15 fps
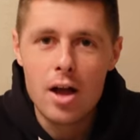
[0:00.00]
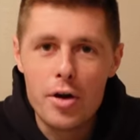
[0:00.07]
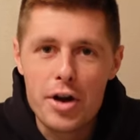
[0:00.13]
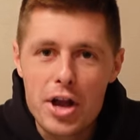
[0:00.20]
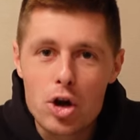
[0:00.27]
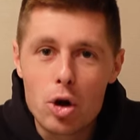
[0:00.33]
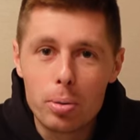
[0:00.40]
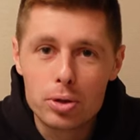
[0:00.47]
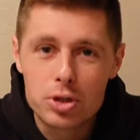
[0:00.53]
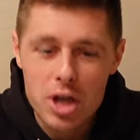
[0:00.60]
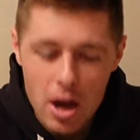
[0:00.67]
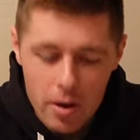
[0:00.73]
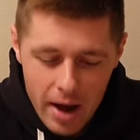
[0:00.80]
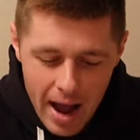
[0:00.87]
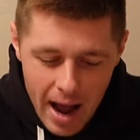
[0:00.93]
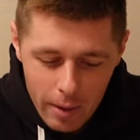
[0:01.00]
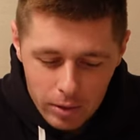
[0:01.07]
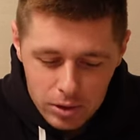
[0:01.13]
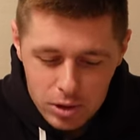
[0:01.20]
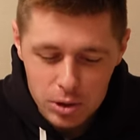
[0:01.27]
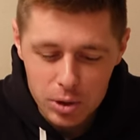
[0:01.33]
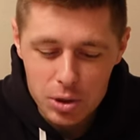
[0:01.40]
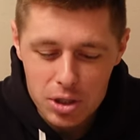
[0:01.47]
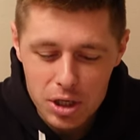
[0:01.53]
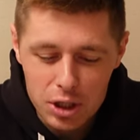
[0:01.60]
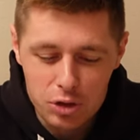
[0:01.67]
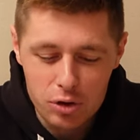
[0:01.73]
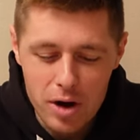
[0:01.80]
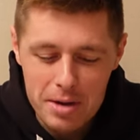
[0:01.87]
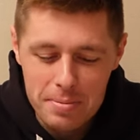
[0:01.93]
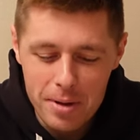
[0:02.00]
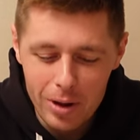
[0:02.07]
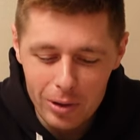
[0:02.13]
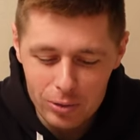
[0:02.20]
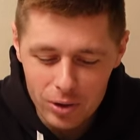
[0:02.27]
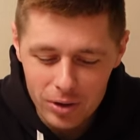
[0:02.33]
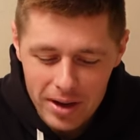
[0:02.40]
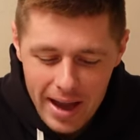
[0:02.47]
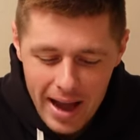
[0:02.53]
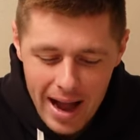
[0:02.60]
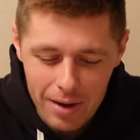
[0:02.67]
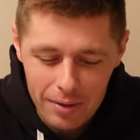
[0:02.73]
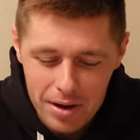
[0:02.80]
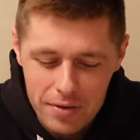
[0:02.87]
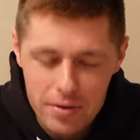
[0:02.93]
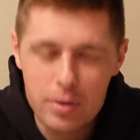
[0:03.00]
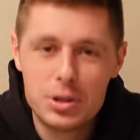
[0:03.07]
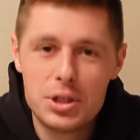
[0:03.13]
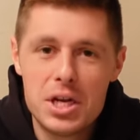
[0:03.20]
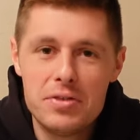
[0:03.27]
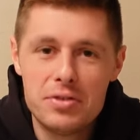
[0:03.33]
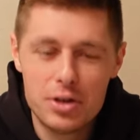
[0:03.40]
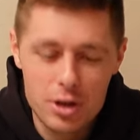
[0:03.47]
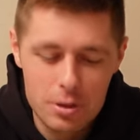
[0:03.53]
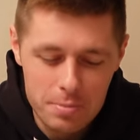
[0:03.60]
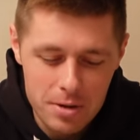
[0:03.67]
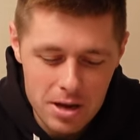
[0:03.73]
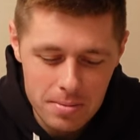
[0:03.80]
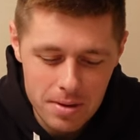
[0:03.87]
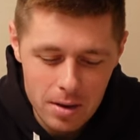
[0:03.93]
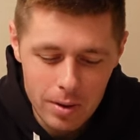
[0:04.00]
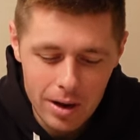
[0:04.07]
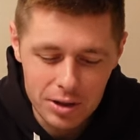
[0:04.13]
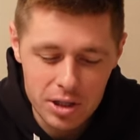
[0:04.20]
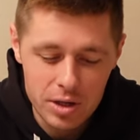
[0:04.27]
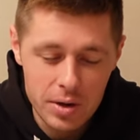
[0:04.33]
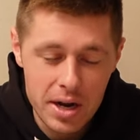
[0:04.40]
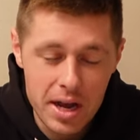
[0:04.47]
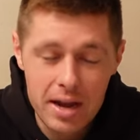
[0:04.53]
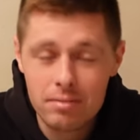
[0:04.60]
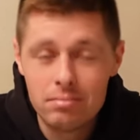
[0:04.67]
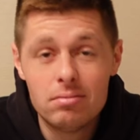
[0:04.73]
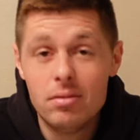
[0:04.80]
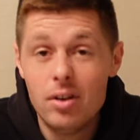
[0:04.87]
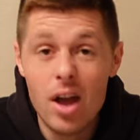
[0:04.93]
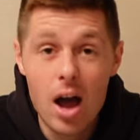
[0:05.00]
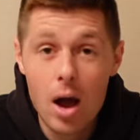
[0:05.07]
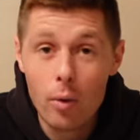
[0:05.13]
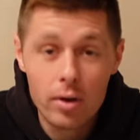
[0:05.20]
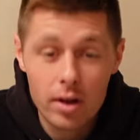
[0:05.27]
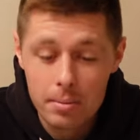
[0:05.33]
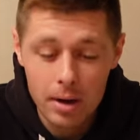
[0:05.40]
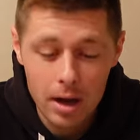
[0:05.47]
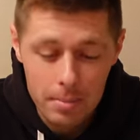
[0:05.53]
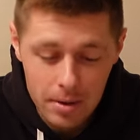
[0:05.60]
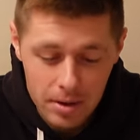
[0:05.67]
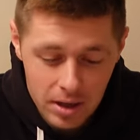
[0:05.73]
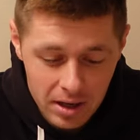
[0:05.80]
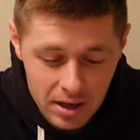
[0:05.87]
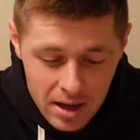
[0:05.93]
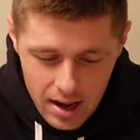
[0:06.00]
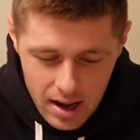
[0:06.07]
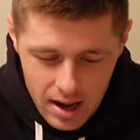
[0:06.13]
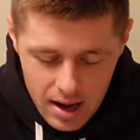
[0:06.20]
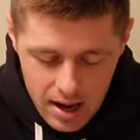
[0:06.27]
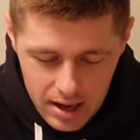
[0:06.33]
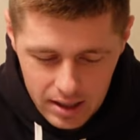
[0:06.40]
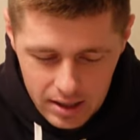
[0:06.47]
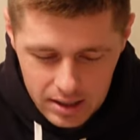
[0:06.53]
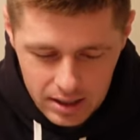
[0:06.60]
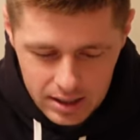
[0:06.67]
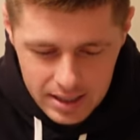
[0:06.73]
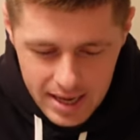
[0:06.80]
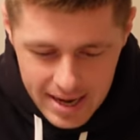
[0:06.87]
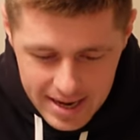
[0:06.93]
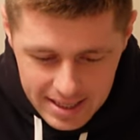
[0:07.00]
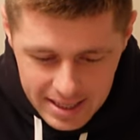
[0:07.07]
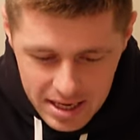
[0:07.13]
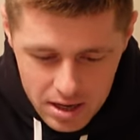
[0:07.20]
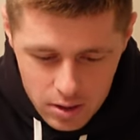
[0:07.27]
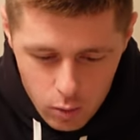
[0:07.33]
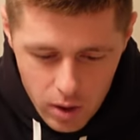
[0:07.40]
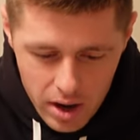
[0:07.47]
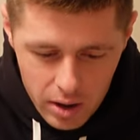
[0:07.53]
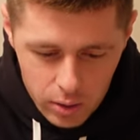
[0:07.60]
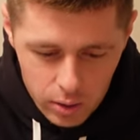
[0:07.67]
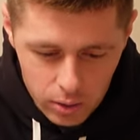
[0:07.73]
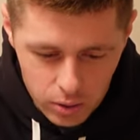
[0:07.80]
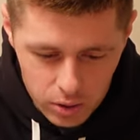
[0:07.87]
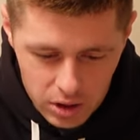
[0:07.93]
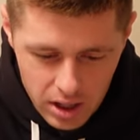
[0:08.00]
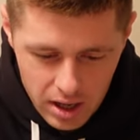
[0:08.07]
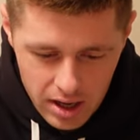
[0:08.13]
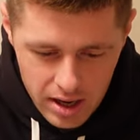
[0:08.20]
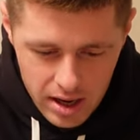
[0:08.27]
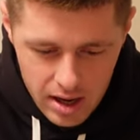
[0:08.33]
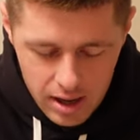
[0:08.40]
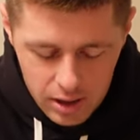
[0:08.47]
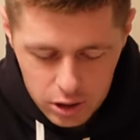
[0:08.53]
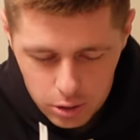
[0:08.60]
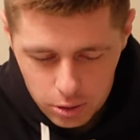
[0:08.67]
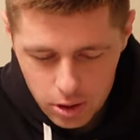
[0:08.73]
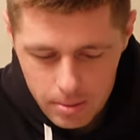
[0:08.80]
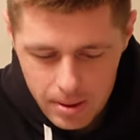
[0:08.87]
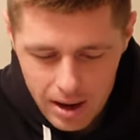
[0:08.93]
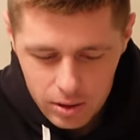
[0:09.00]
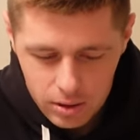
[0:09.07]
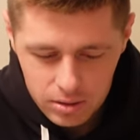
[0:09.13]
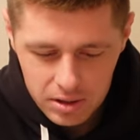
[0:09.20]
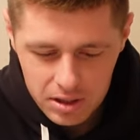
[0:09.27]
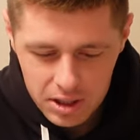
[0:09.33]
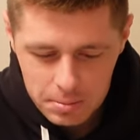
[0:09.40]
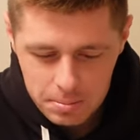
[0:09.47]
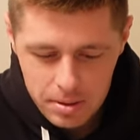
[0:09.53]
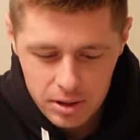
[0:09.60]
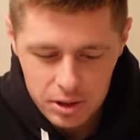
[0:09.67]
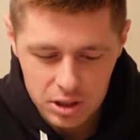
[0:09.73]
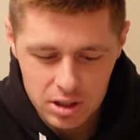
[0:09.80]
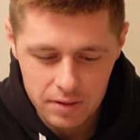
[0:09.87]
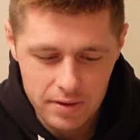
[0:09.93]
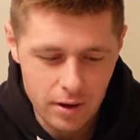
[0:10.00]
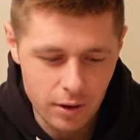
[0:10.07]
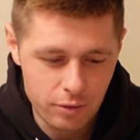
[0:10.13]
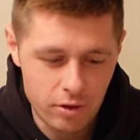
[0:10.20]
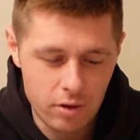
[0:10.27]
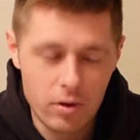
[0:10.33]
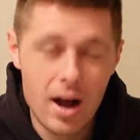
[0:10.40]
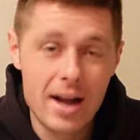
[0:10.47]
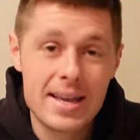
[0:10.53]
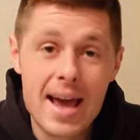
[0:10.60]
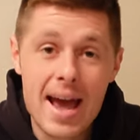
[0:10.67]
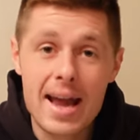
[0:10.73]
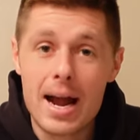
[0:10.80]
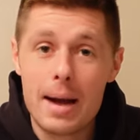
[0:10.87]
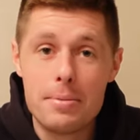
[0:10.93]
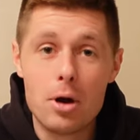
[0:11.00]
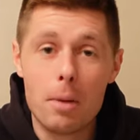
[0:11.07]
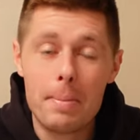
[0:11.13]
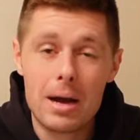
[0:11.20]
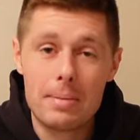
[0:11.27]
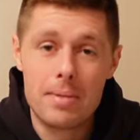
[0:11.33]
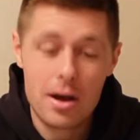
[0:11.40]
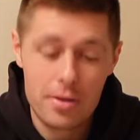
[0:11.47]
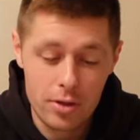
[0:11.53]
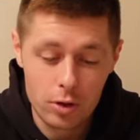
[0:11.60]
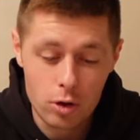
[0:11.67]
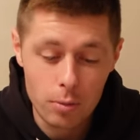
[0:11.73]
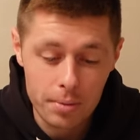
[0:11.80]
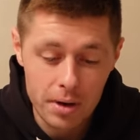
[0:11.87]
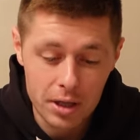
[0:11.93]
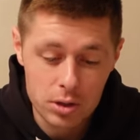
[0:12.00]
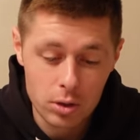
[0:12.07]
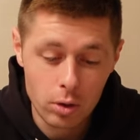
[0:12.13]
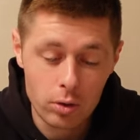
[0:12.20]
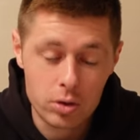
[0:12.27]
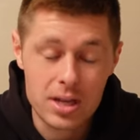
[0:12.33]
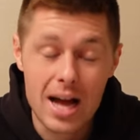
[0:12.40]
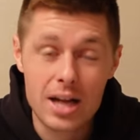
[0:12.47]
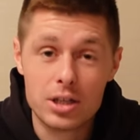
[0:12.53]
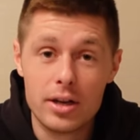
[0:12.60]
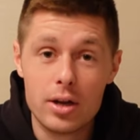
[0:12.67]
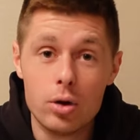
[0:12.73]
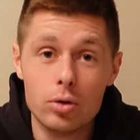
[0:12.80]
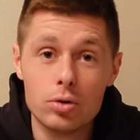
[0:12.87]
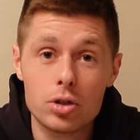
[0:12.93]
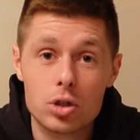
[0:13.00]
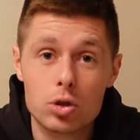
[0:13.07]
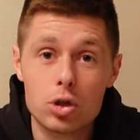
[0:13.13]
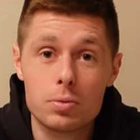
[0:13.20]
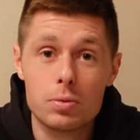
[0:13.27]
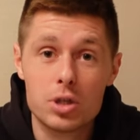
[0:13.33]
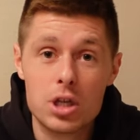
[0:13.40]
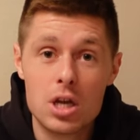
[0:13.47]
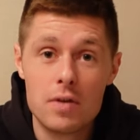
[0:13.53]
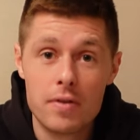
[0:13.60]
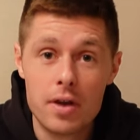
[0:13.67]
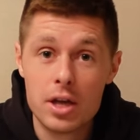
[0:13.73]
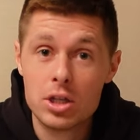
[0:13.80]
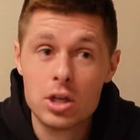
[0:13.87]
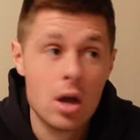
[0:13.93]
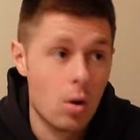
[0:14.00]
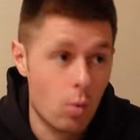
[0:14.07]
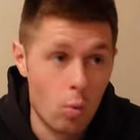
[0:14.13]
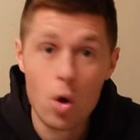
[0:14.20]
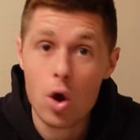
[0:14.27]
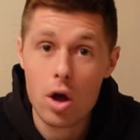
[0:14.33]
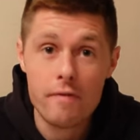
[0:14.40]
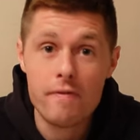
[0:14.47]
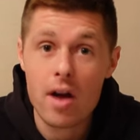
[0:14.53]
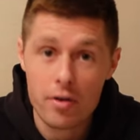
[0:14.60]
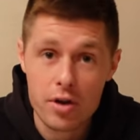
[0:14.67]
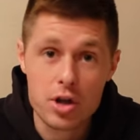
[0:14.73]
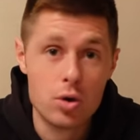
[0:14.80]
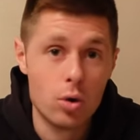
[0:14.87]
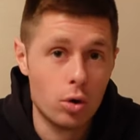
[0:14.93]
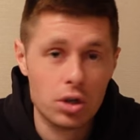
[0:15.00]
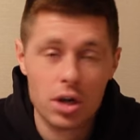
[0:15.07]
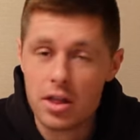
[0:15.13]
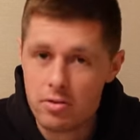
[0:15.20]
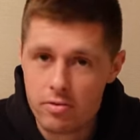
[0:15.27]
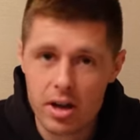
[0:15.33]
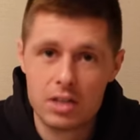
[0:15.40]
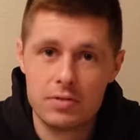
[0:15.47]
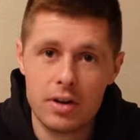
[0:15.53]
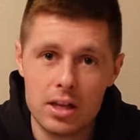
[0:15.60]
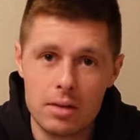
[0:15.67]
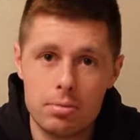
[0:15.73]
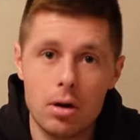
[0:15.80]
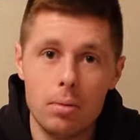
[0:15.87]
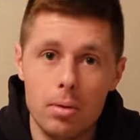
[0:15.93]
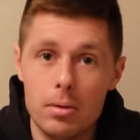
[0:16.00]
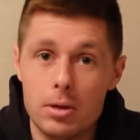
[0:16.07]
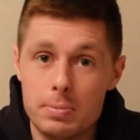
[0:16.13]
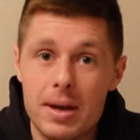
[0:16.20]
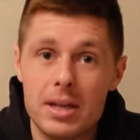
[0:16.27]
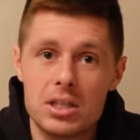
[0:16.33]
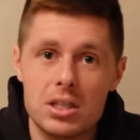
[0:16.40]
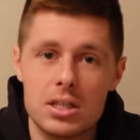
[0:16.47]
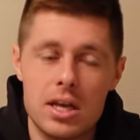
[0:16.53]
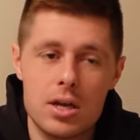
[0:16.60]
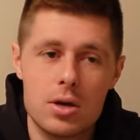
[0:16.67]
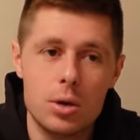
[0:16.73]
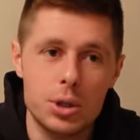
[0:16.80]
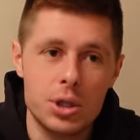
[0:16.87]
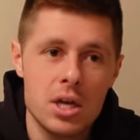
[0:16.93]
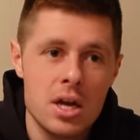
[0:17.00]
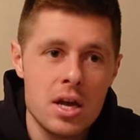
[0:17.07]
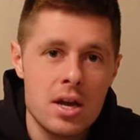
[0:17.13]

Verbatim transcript: Only a couple to go now. Does a treadmill run count if you achieved a new PB while doing it? No, in my opinion. And TT Wheels, uh, story about Hunt this purchase that fell through. Right, again, I'm not bad mouthing the company at all because actually Hunt's customer service were very good and they rectified the problem as best as they could.